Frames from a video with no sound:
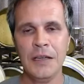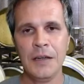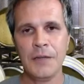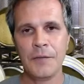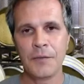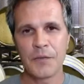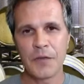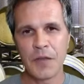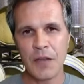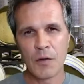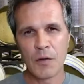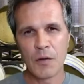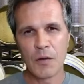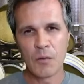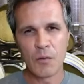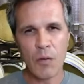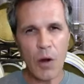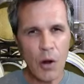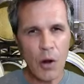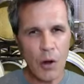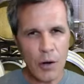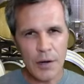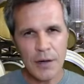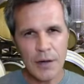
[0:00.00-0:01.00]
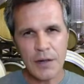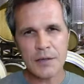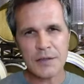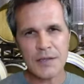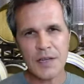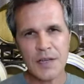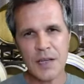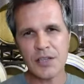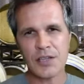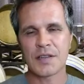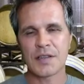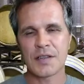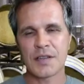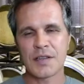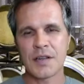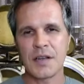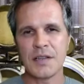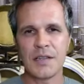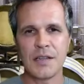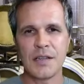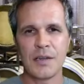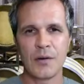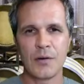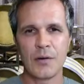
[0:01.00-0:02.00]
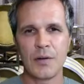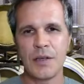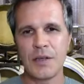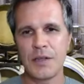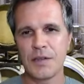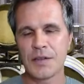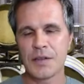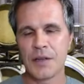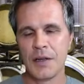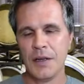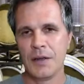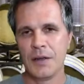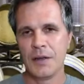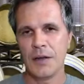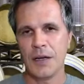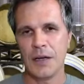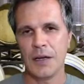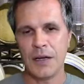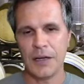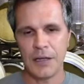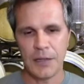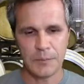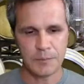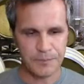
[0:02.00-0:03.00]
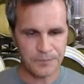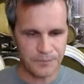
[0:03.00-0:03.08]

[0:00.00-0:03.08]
The, the row orientation is 90 degrees. Um,